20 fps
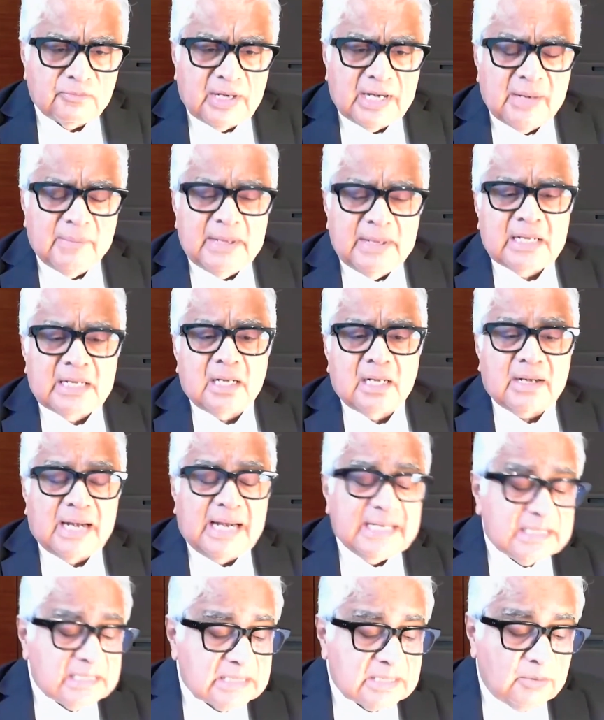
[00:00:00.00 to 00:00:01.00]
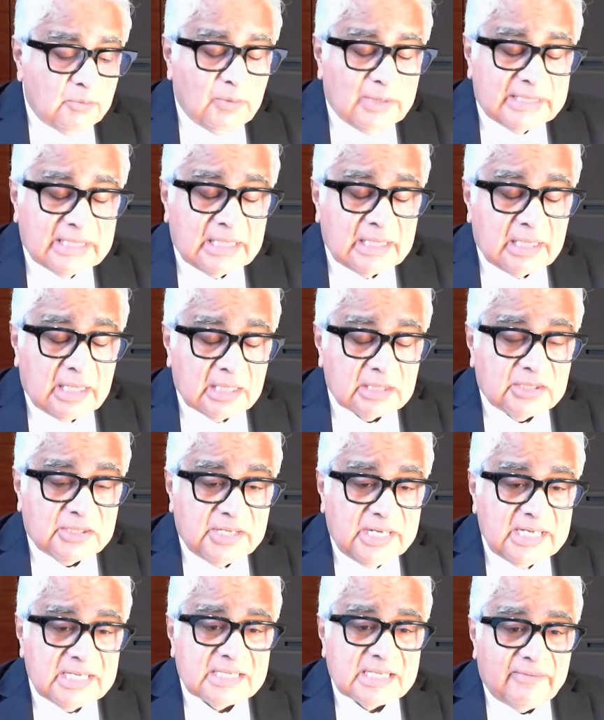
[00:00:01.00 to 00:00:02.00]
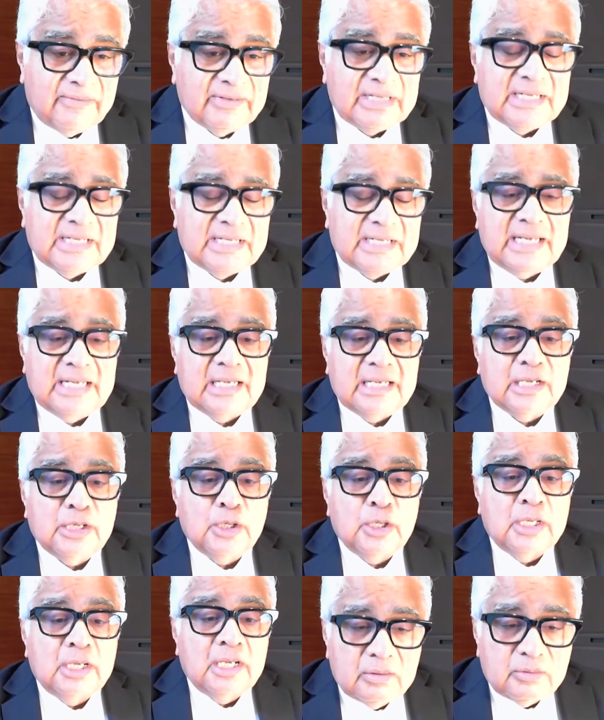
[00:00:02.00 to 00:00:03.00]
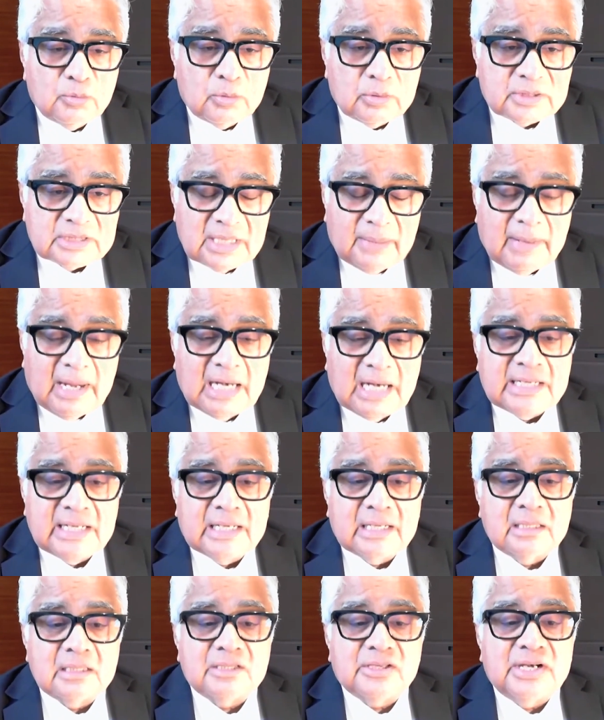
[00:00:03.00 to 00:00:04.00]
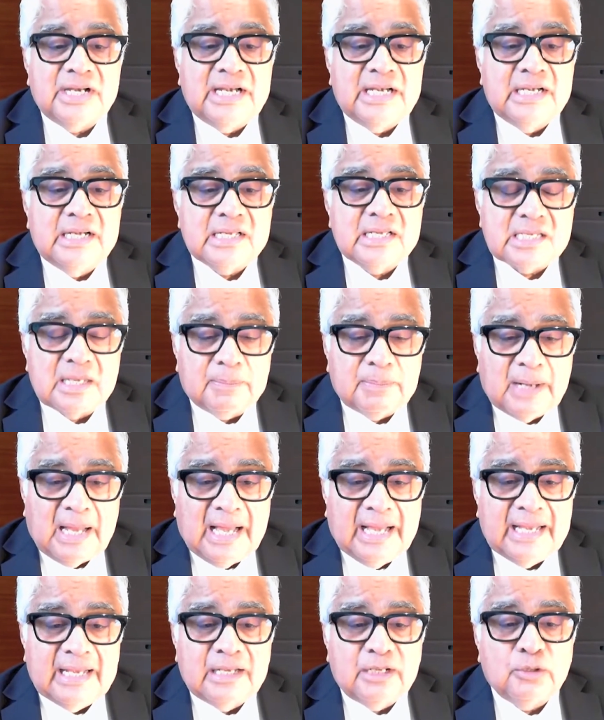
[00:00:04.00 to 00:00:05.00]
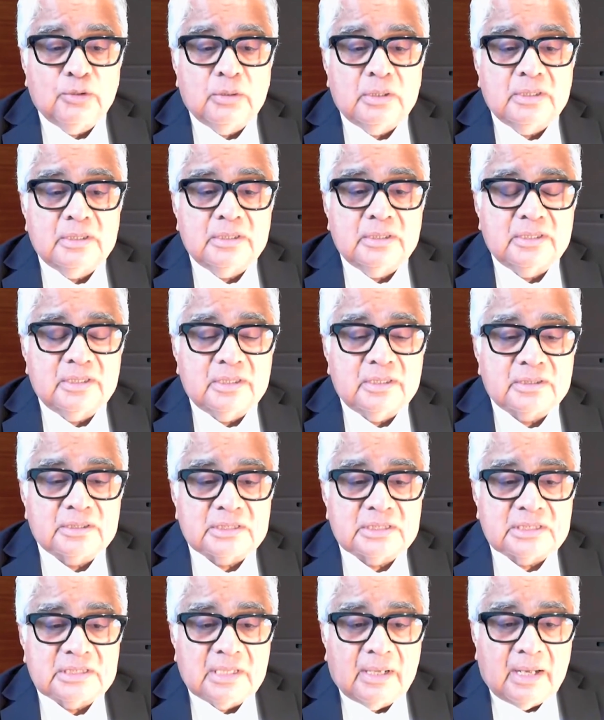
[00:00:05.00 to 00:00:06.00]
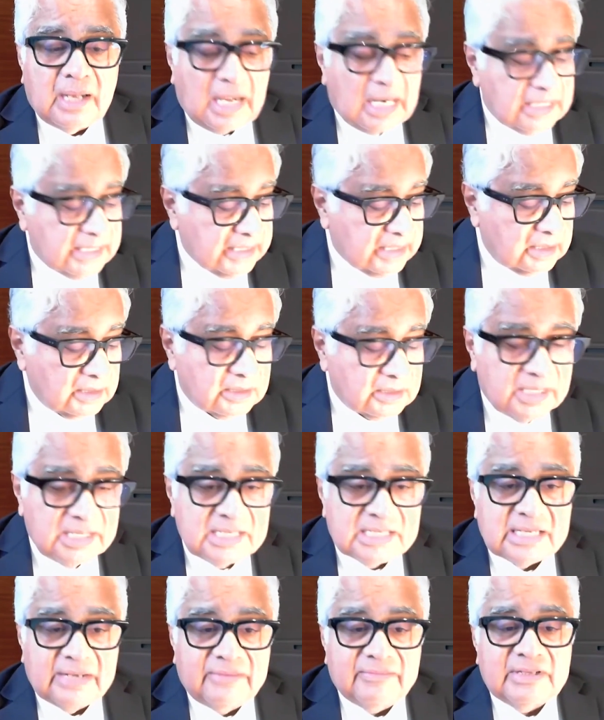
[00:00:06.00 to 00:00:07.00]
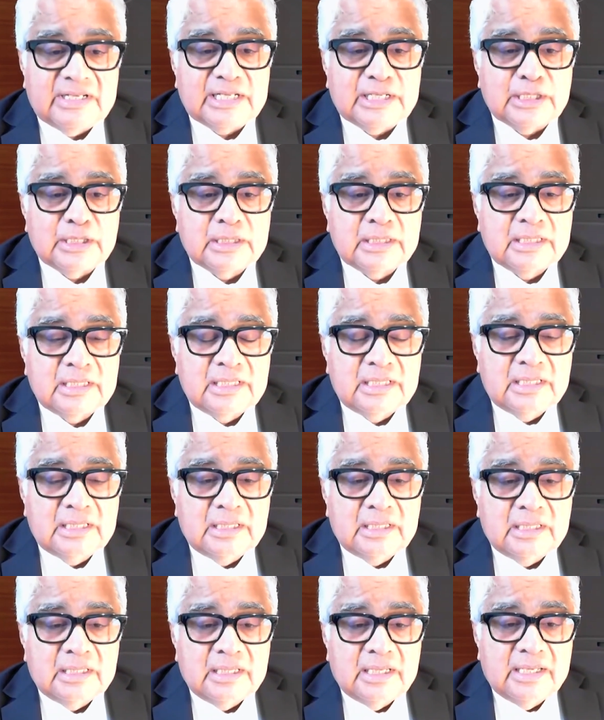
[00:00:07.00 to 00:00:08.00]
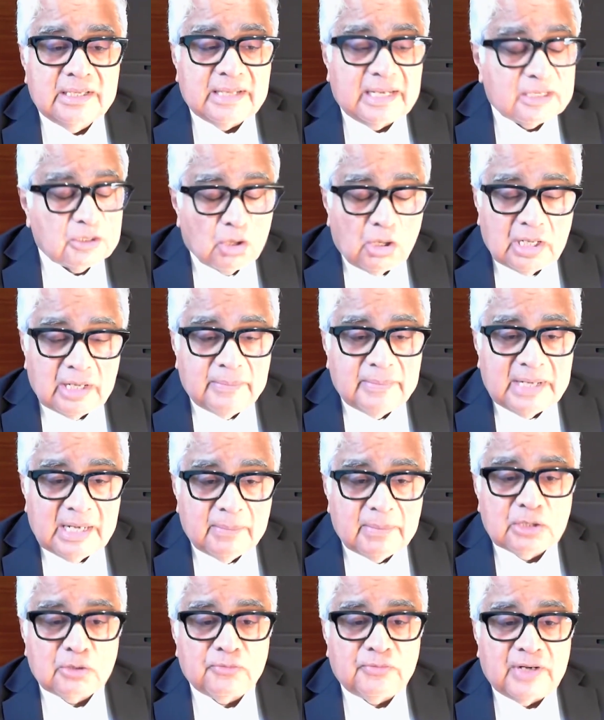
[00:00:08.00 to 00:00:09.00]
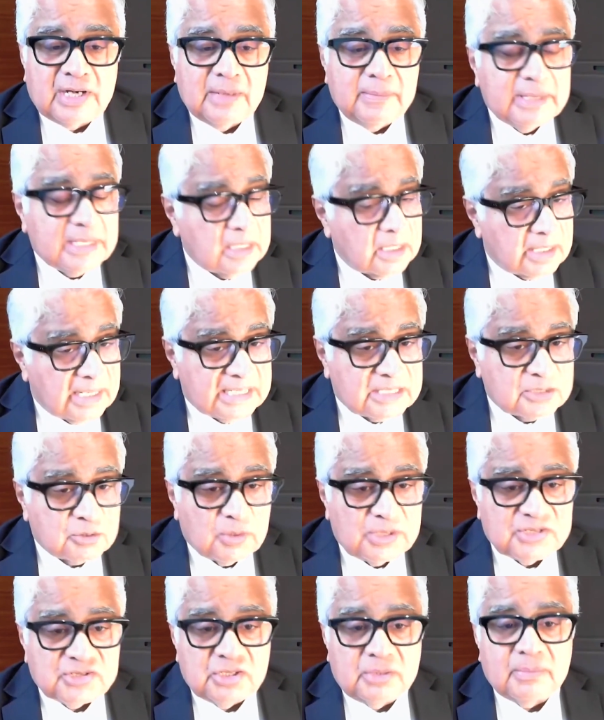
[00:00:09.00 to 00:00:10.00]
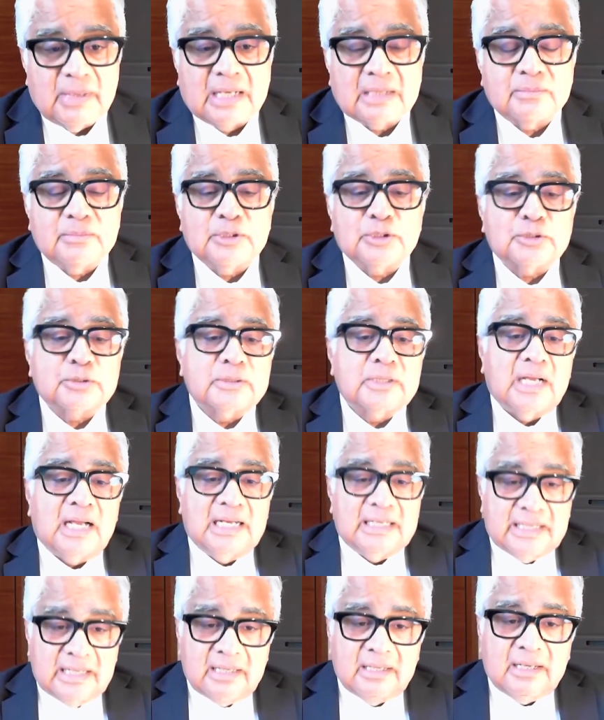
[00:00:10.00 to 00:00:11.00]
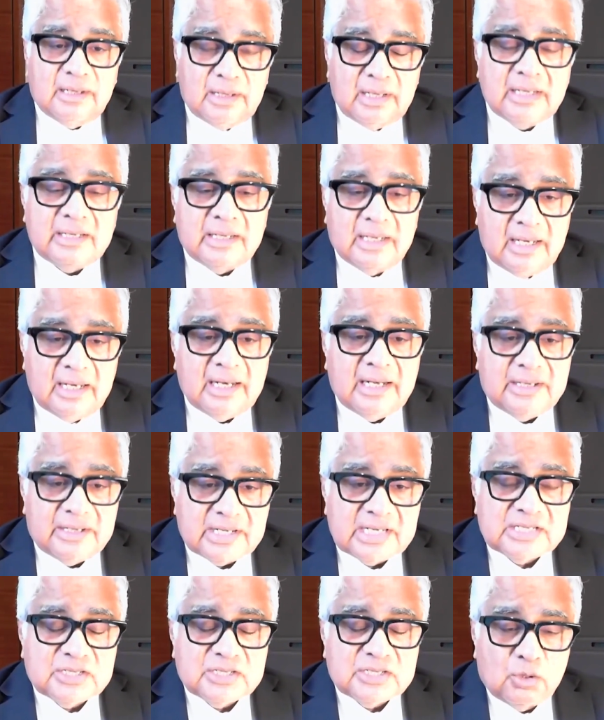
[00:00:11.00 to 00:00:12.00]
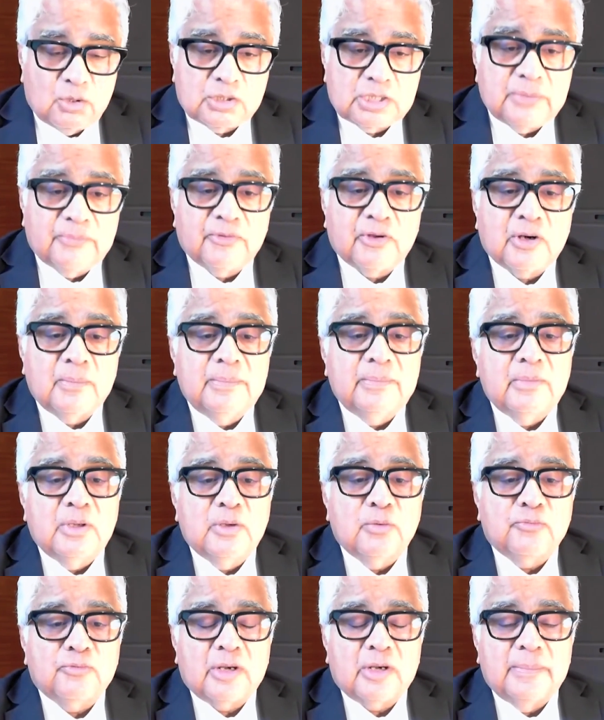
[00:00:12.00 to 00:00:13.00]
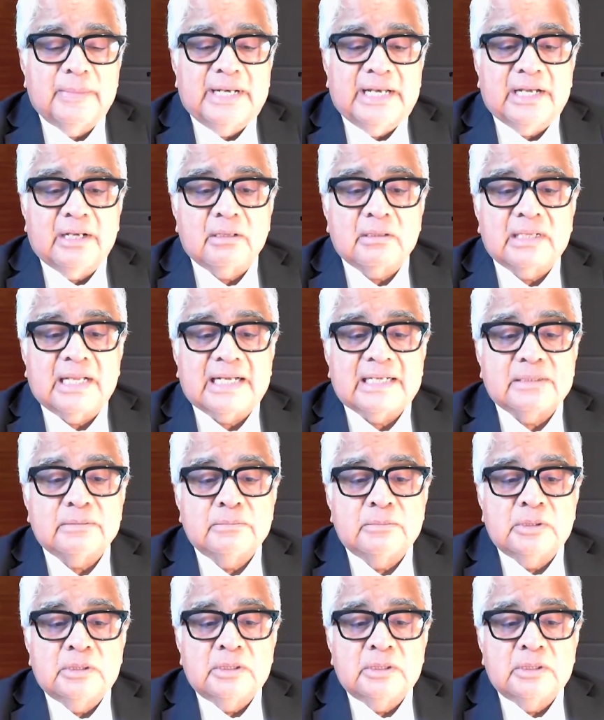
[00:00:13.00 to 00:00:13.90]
Fundamental rights, whether a 370 sub-article 3 disapplying article 370 is at all amenable to fundamental rights, question mark. I'll address your lordship for a minute on that.